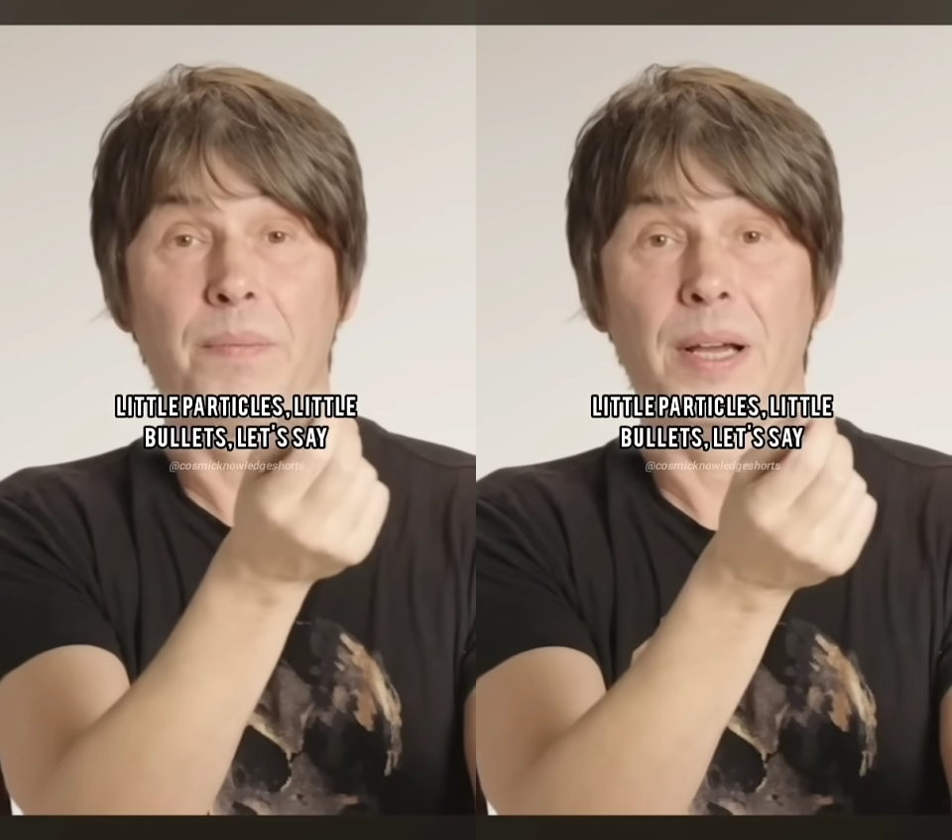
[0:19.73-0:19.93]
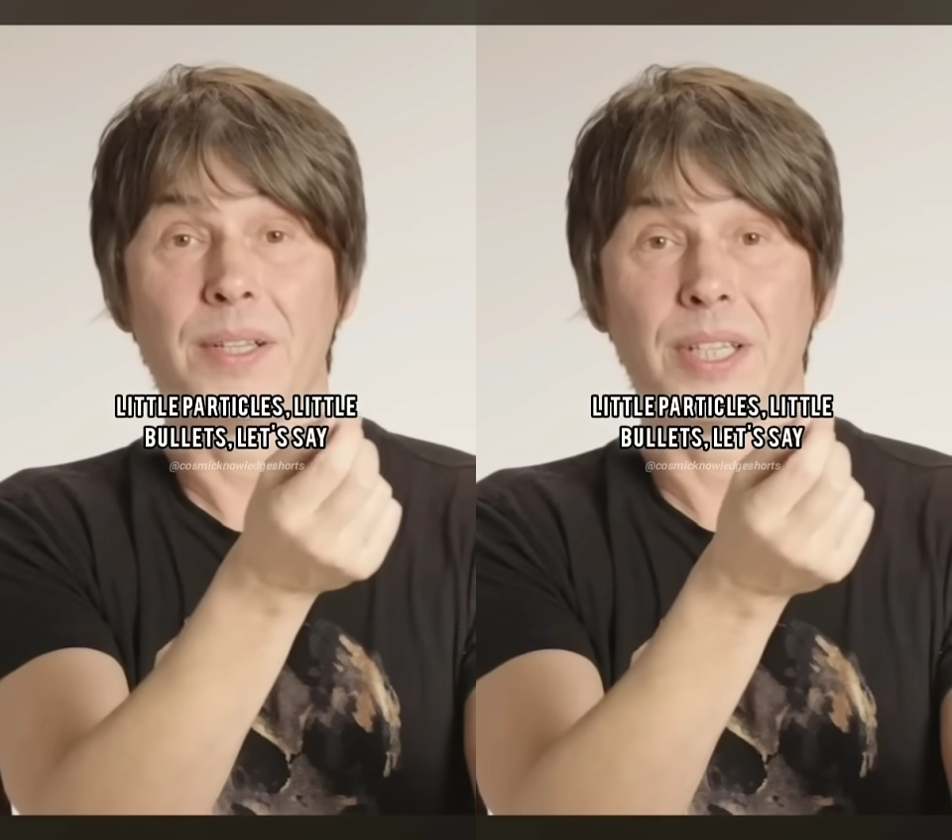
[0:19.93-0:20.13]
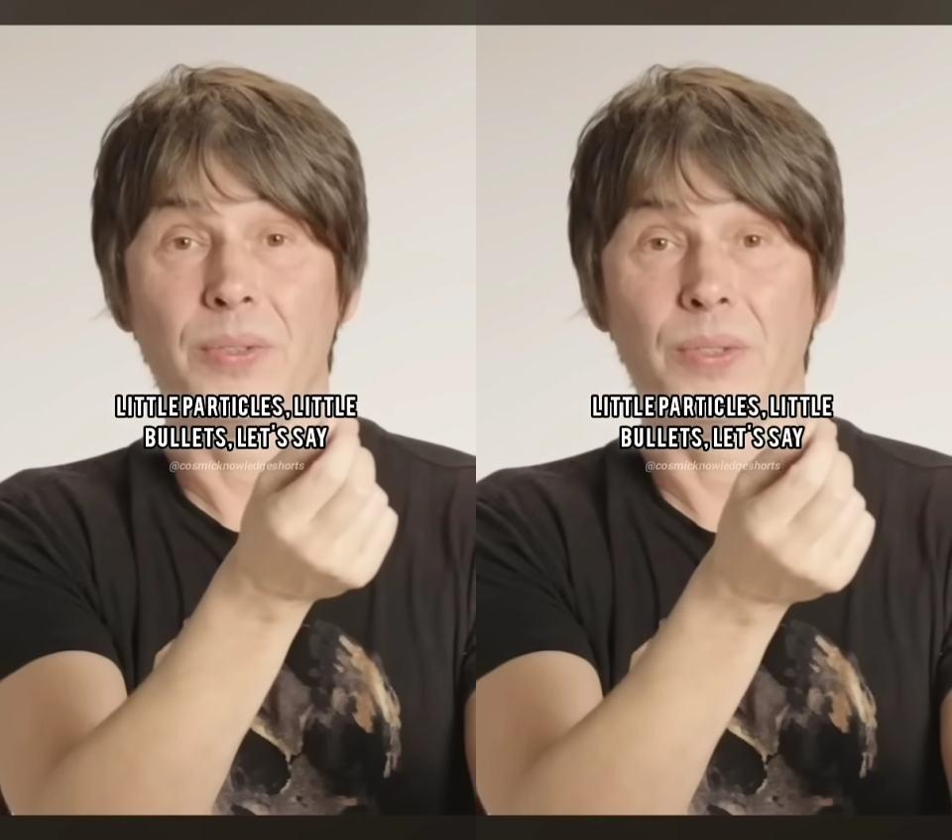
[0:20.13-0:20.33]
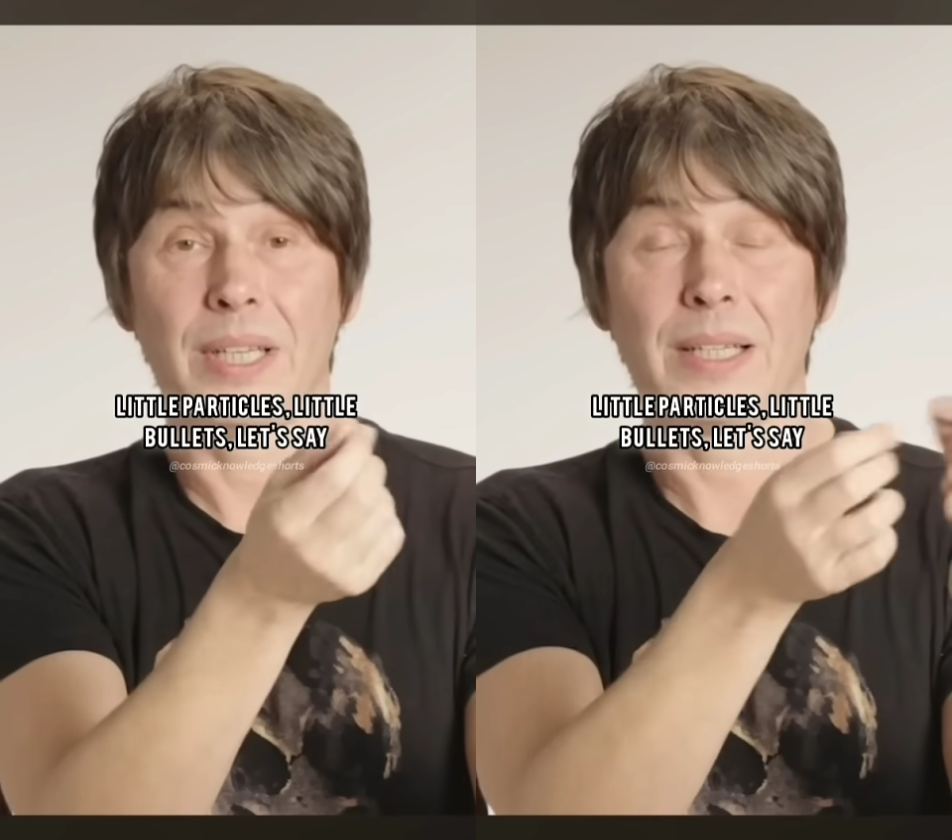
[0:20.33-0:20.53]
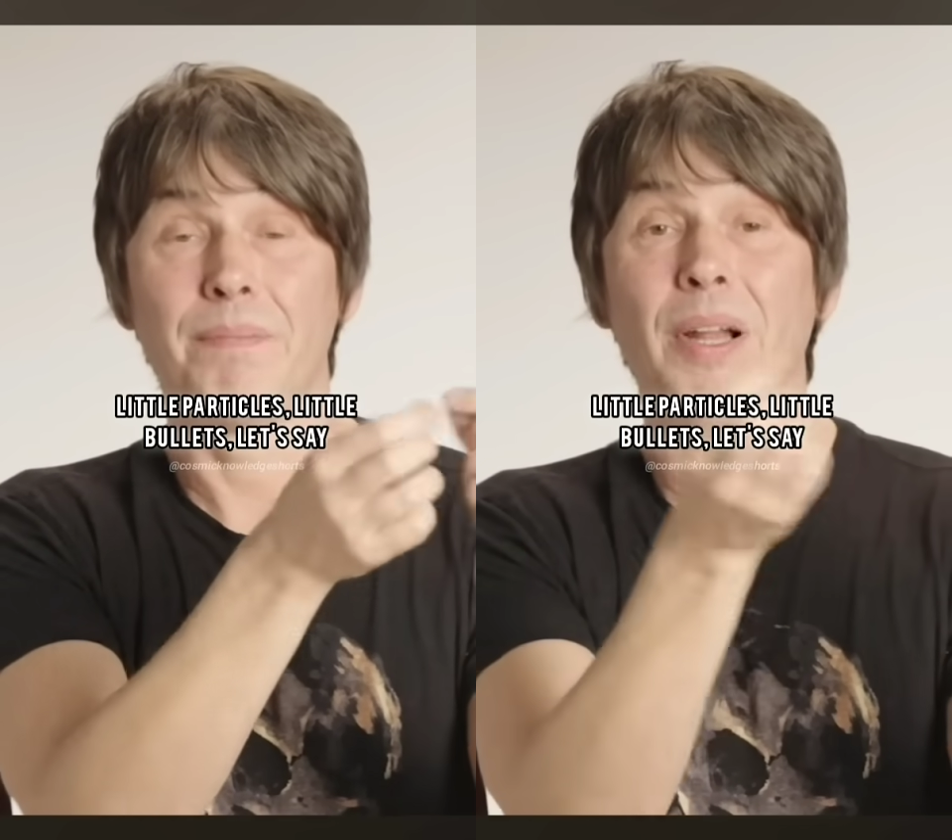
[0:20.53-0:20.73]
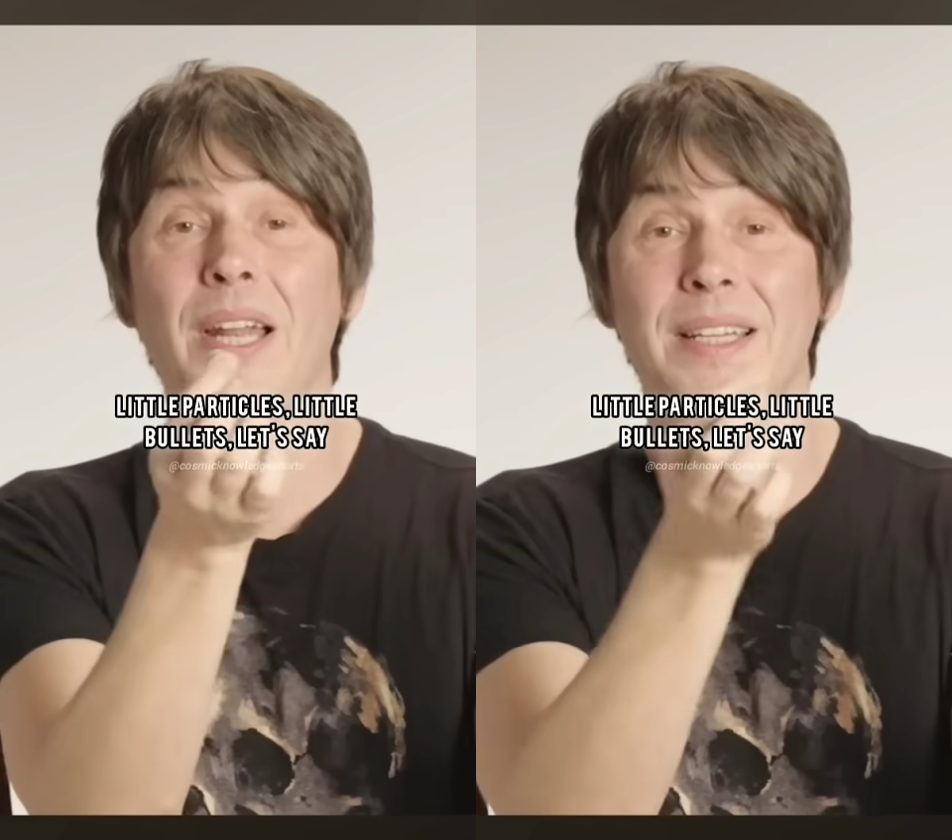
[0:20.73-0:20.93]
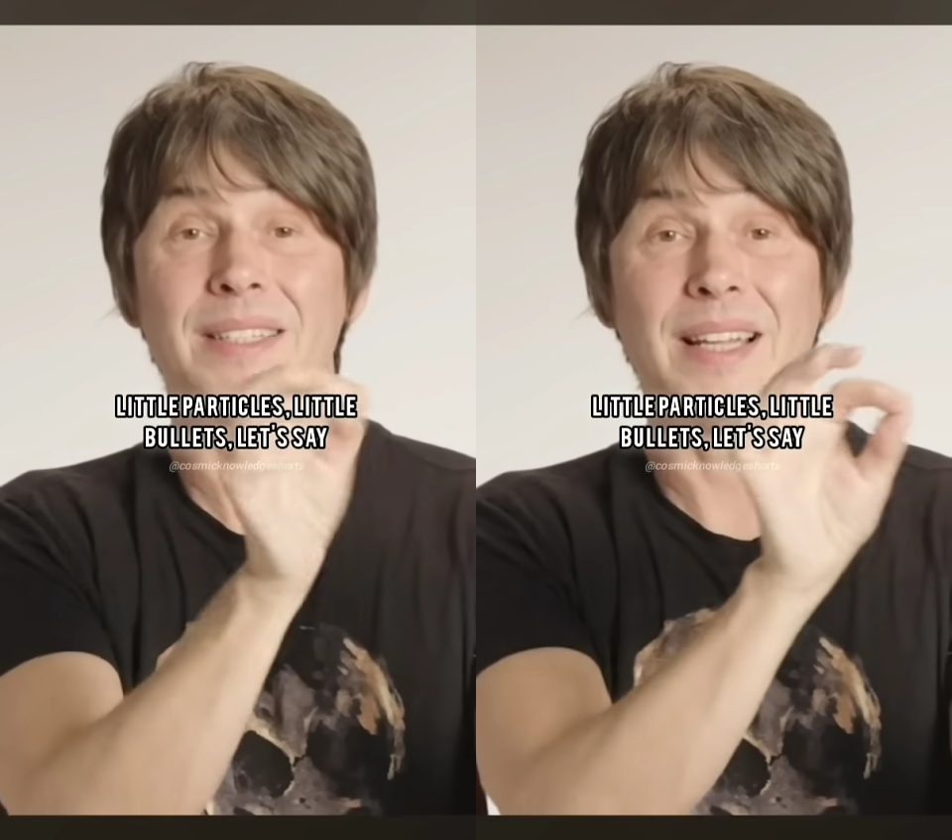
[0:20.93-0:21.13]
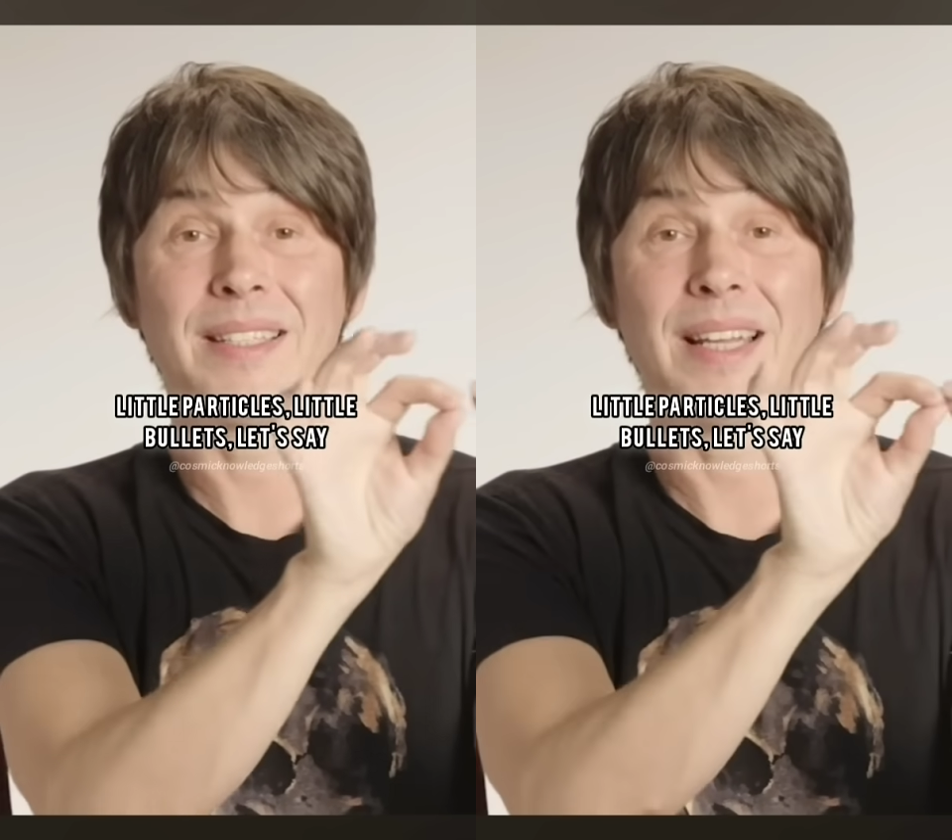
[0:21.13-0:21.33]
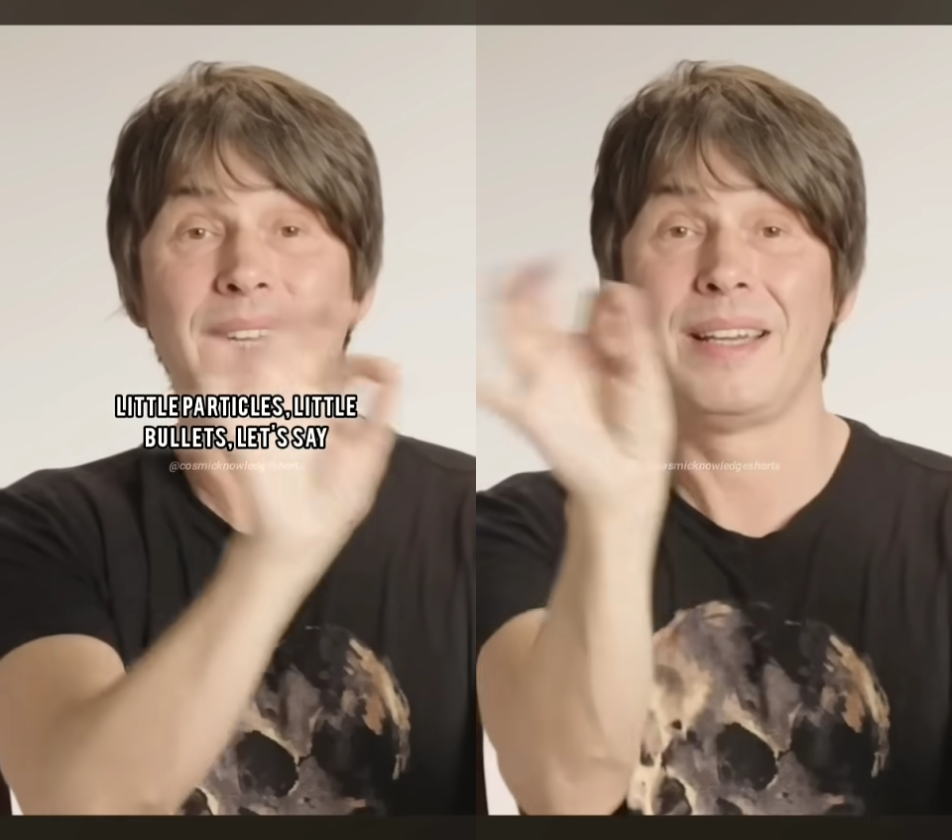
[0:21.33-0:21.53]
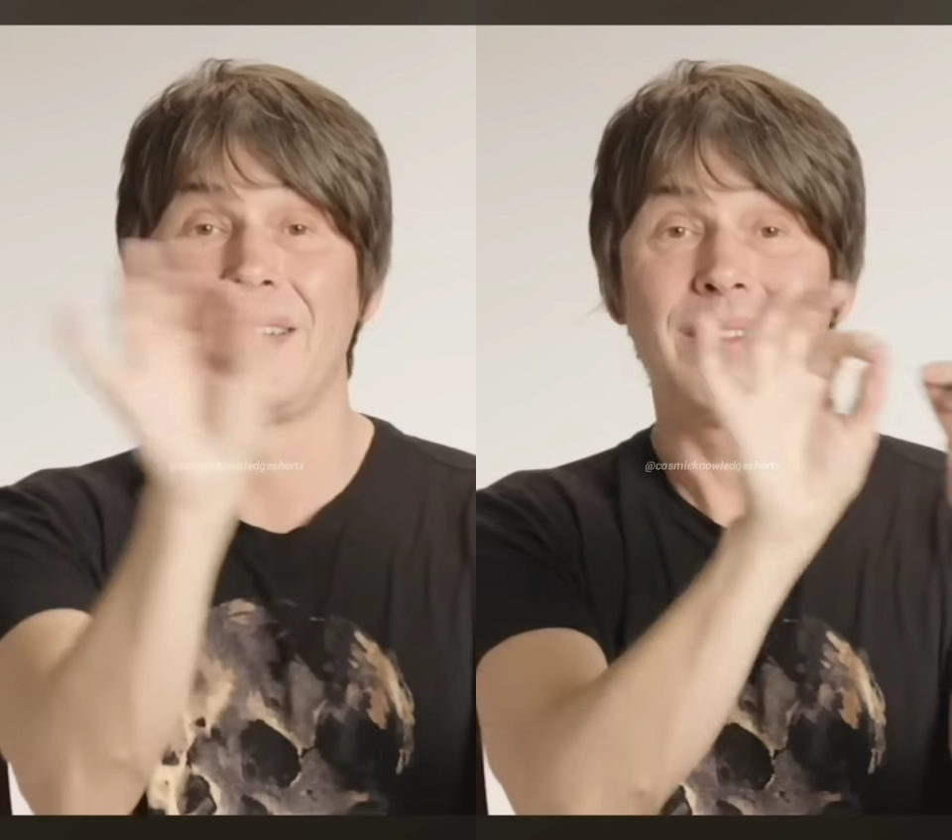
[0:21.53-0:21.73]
particles, little bullets, let's say,